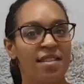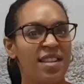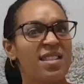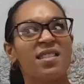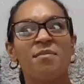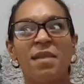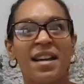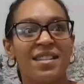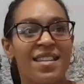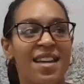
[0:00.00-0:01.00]
this is
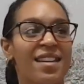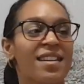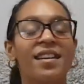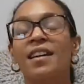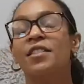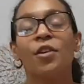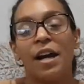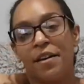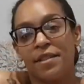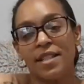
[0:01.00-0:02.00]
amazing.
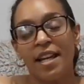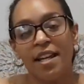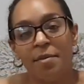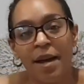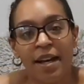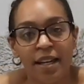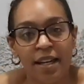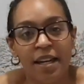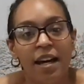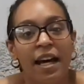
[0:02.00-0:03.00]
Not have to take it back.
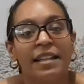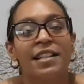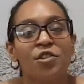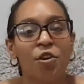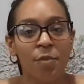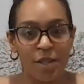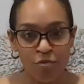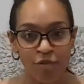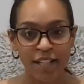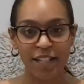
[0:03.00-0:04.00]
And this top
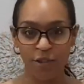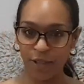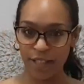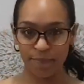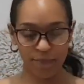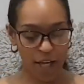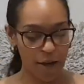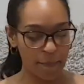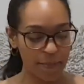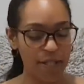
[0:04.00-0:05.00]
is really annoying.
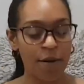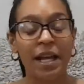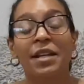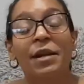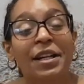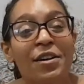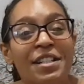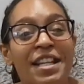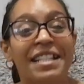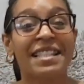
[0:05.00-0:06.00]
Um, so anyway,
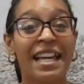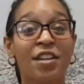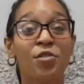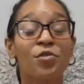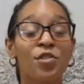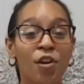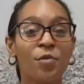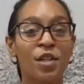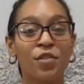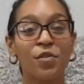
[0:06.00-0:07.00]
guys, yes, thank you so
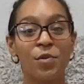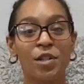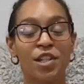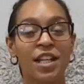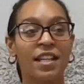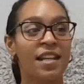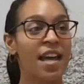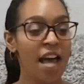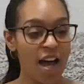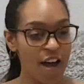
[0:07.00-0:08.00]
much for watching.
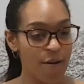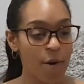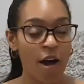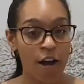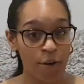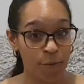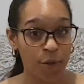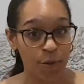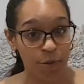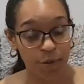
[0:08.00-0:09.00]
Um, I hope
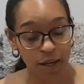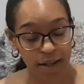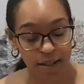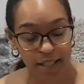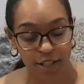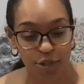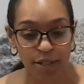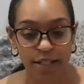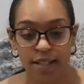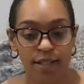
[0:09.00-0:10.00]
you uh,
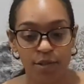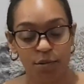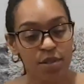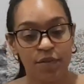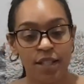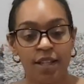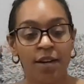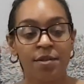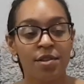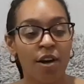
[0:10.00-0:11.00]
enjoy these sorts of
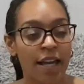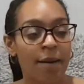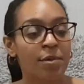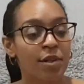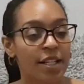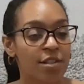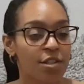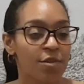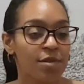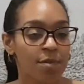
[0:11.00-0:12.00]
videos. I am looking
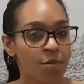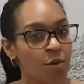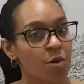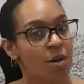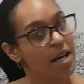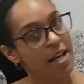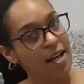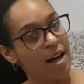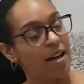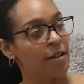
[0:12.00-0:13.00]
to do some more
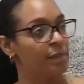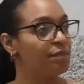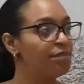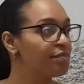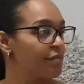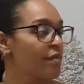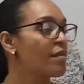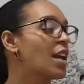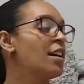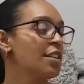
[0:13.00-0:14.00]
um,
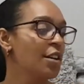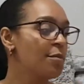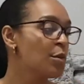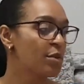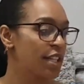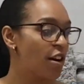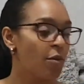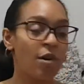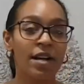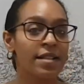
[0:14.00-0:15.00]
I don't know, more
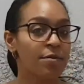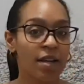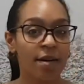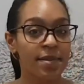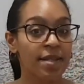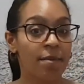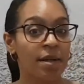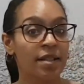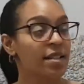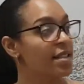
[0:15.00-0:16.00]
DIYs come
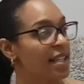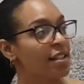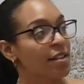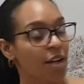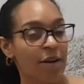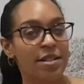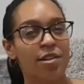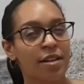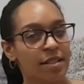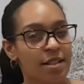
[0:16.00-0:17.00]
summer because then I can go
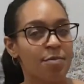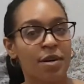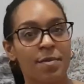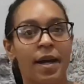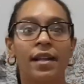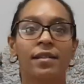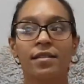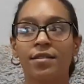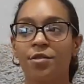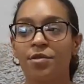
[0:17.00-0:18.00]
outside and spray paint
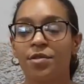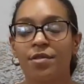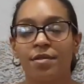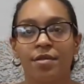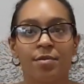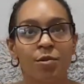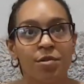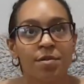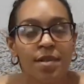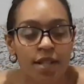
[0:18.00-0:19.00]
and do some
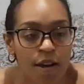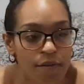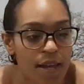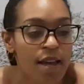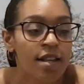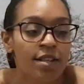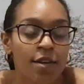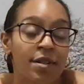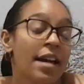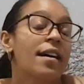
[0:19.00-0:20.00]
awesome stuff.
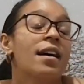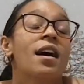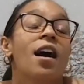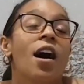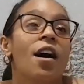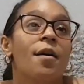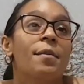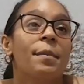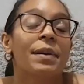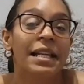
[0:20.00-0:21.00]
So yeah,
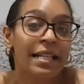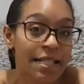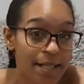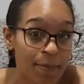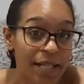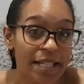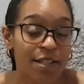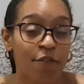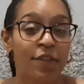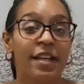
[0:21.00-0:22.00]
um, please, please
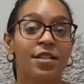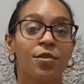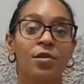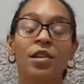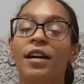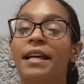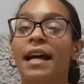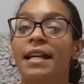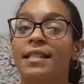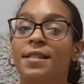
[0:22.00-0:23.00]
don't forget to like
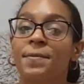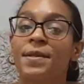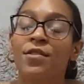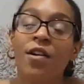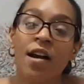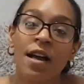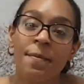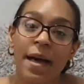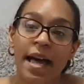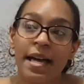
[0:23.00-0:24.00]
and
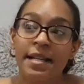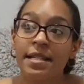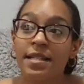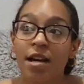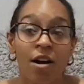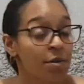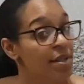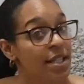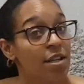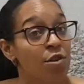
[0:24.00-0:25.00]
subscribe and I'll
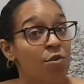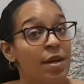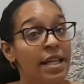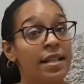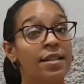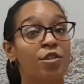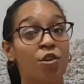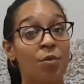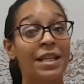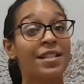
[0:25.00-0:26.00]
see you in
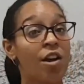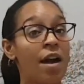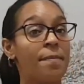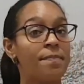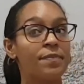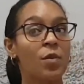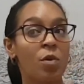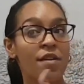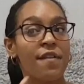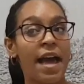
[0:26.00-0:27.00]
two weeks time
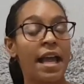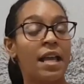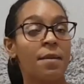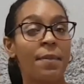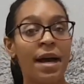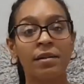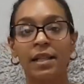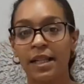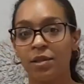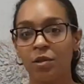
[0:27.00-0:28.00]
with a
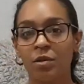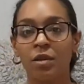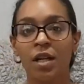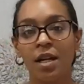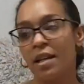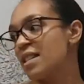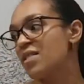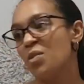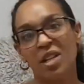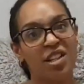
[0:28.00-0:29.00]
Poundland haul because
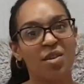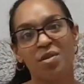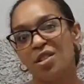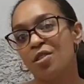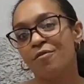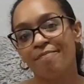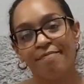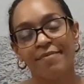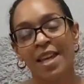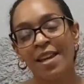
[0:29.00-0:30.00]
I've got one of those too.
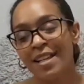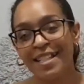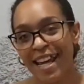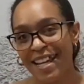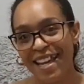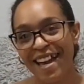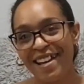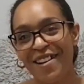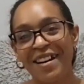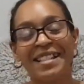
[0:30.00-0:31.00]
Take
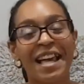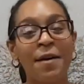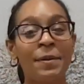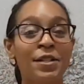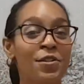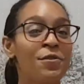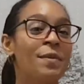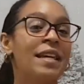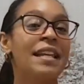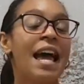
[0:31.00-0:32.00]
care guys, happy
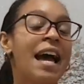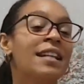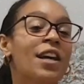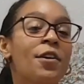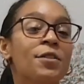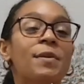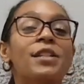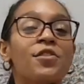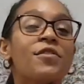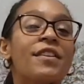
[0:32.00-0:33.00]
tubing and I'll
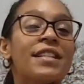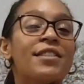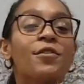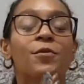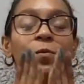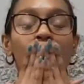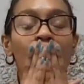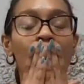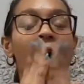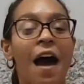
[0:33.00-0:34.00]
speak to you very soon.
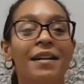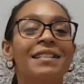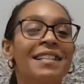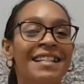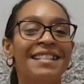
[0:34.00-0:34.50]
Mwah!